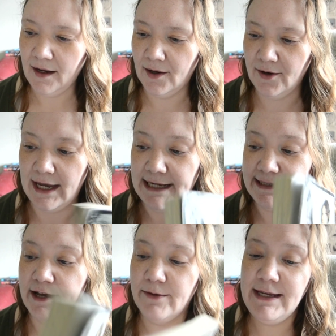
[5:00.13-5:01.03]
Okay,
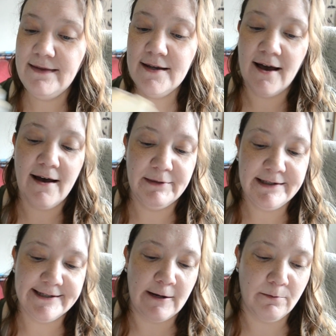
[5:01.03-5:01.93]
tell me in the
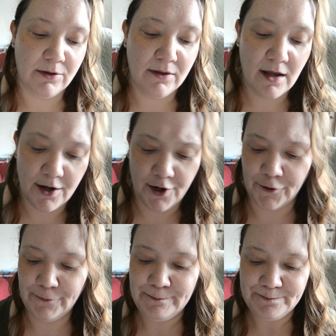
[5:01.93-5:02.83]
comments down
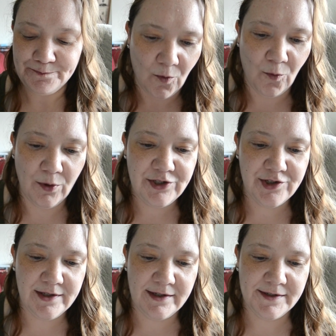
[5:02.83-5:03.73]
below, which
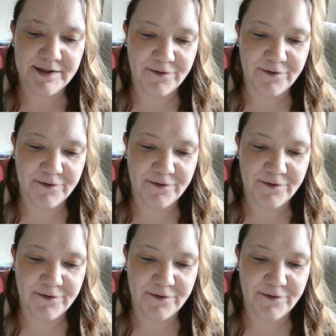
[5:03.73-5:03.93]
of these